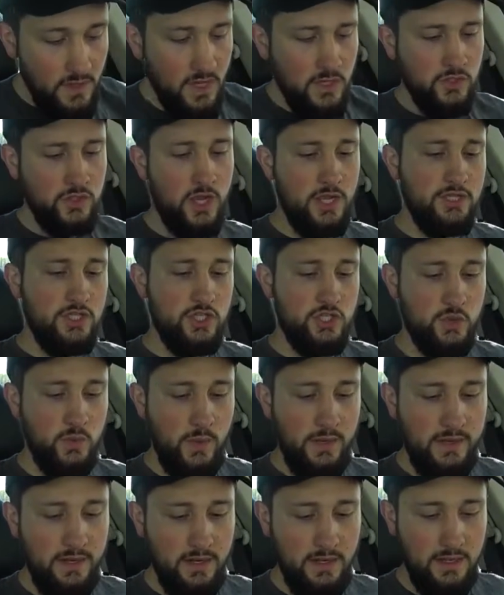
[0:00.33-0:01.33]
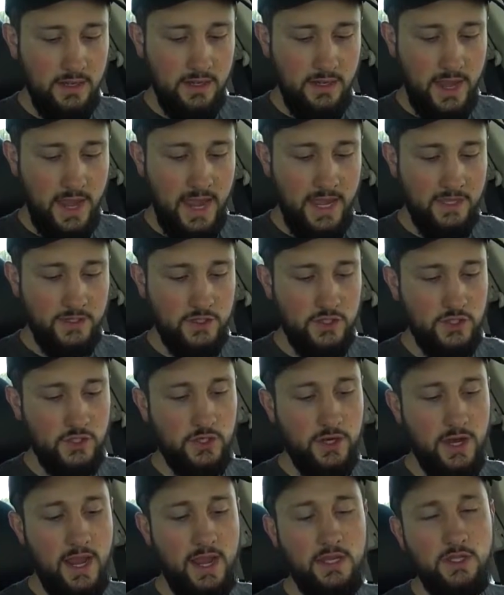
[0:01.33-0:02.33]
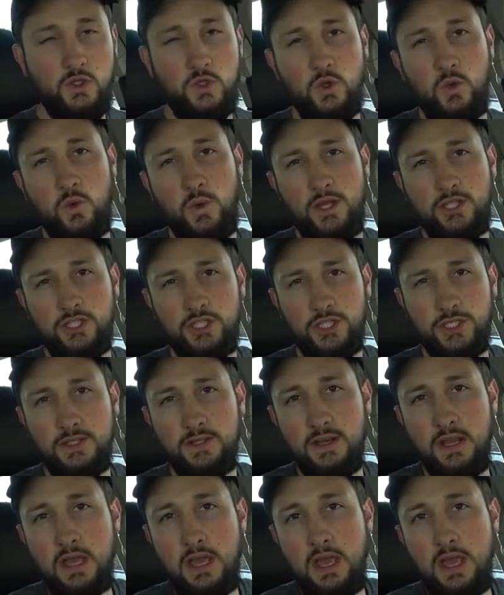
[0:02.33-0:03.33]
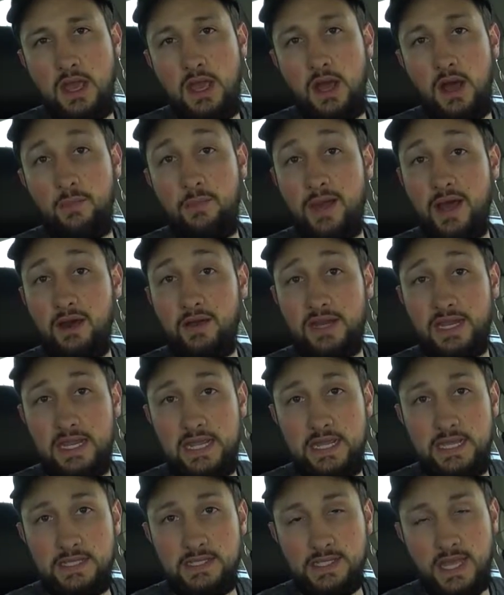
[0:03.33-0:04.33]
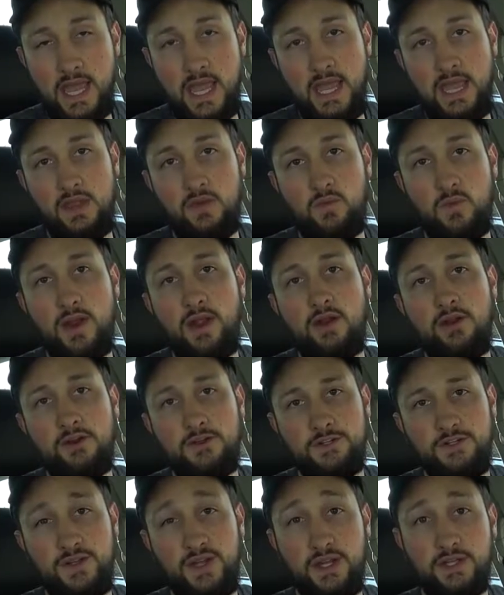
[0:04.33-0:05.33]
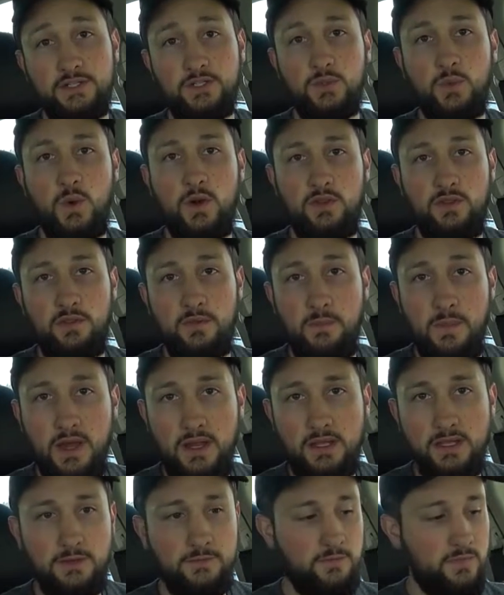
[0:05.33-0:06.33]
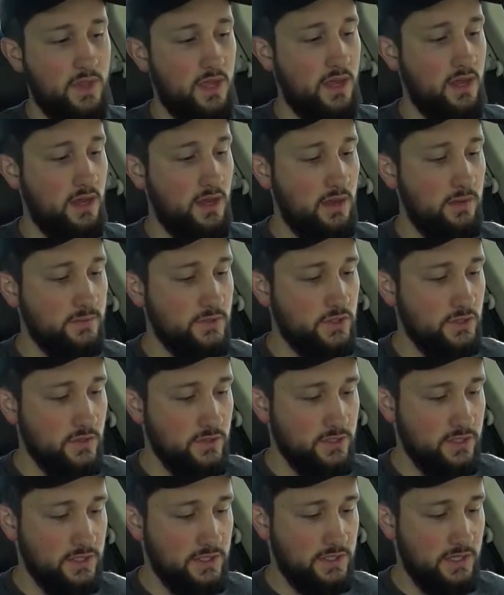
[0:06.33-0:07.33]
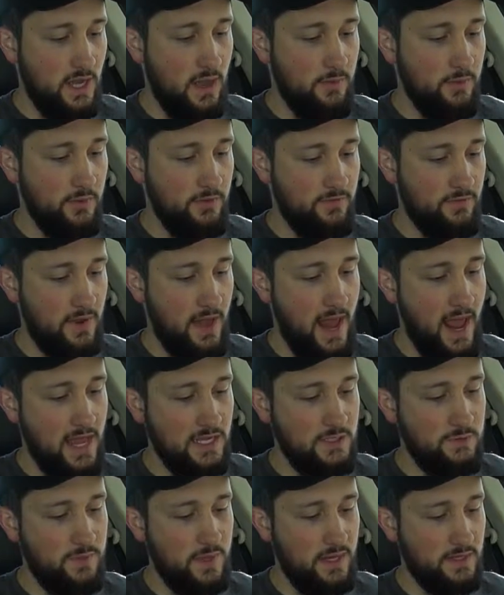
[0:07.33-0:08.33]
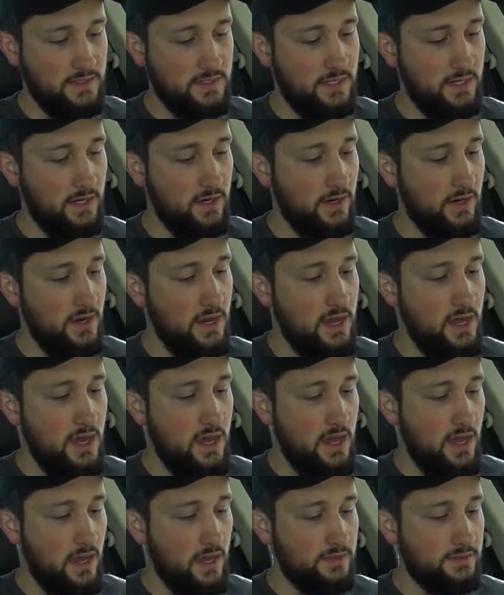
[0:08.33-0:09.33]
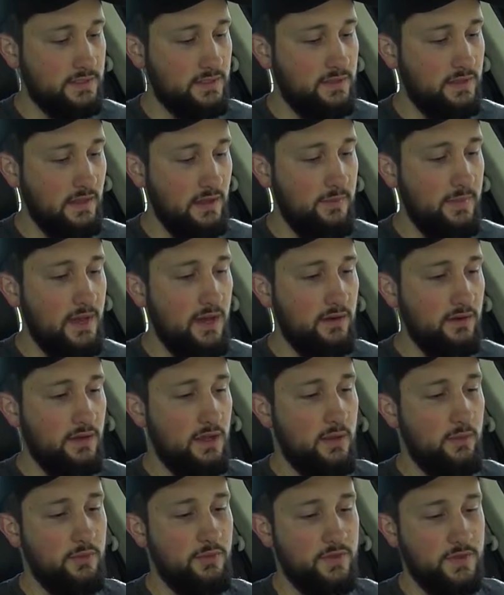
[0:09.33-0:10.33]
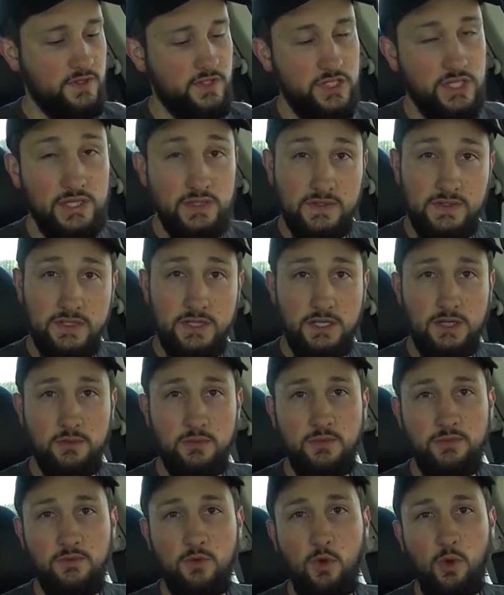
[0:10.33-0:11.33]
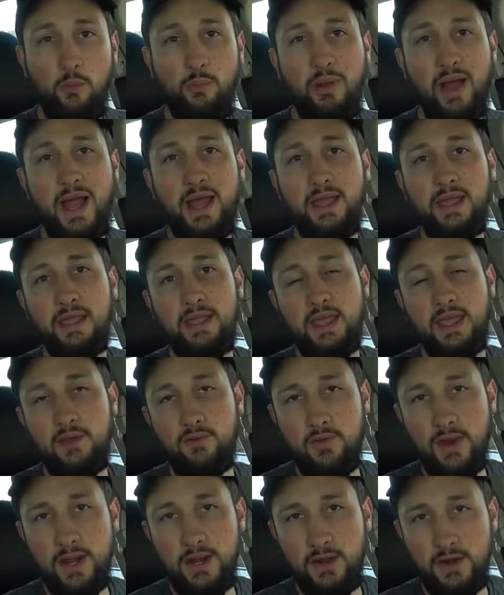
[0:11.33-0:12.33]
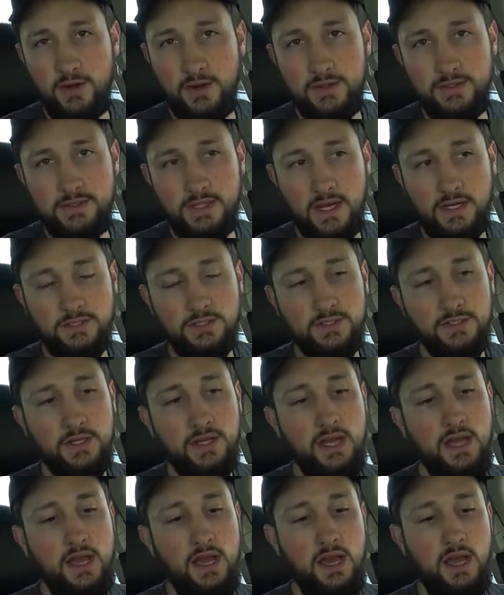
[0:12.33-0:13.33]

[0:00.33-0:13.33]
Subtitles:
So I just wanted to answer an age-old question about, is a radar detector worth the money? So there's a couple different aspects here to think about and a couple things to consider before buying a radar detector.